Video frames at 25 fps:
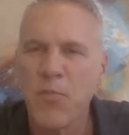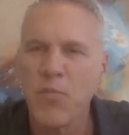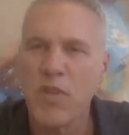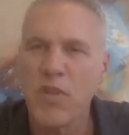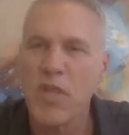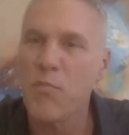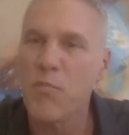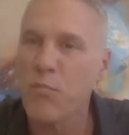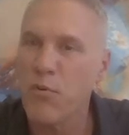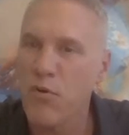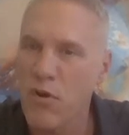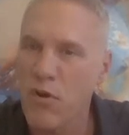
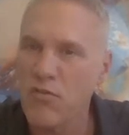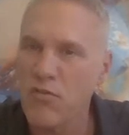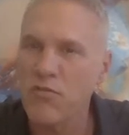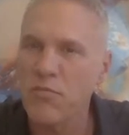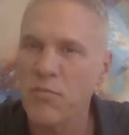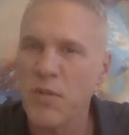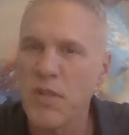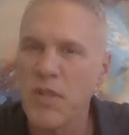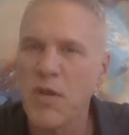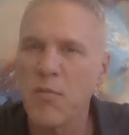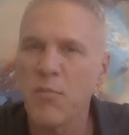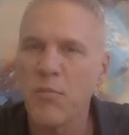when they
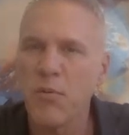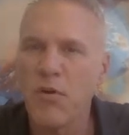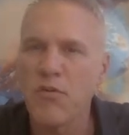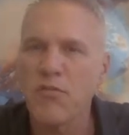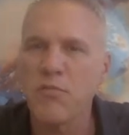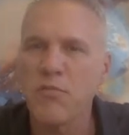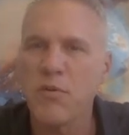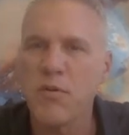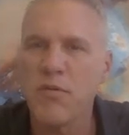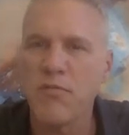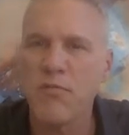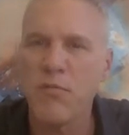approached me, they
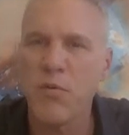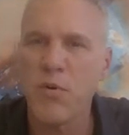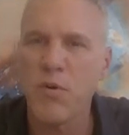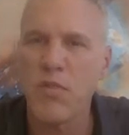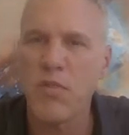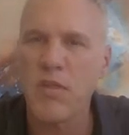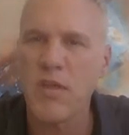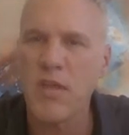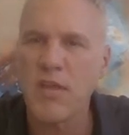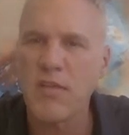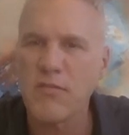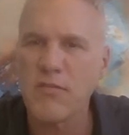approached me with
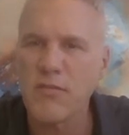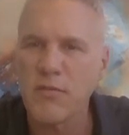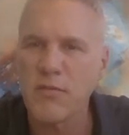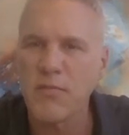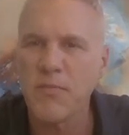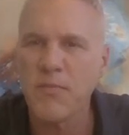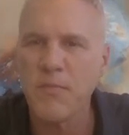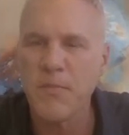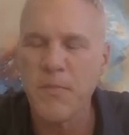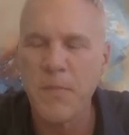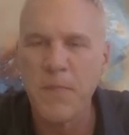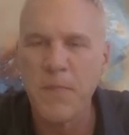four things.